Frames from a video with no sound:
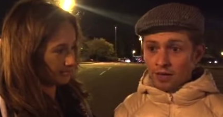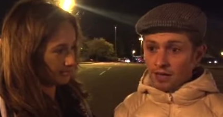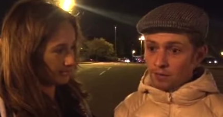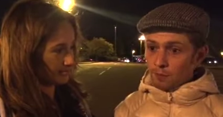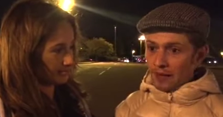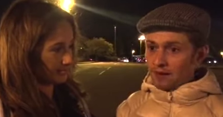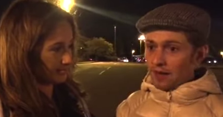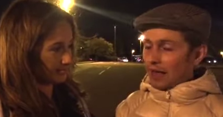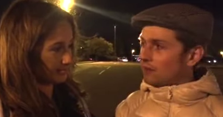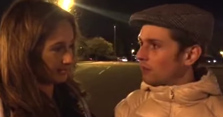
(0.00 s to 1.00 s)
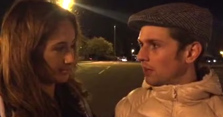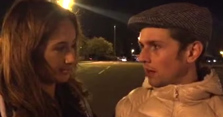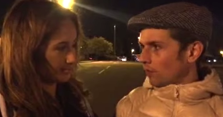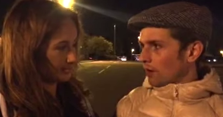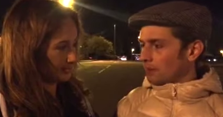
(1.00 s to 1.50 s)
Speaker 1: He's banned, and somebody
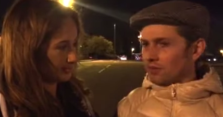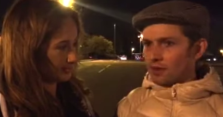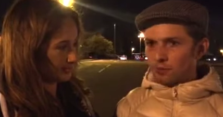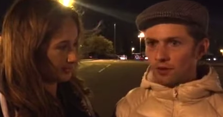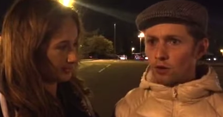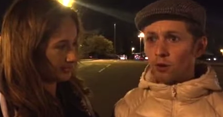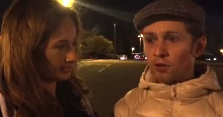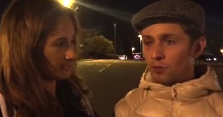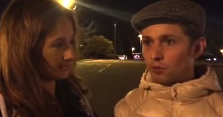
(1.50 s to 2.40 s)
like Remy steps in, who I thought was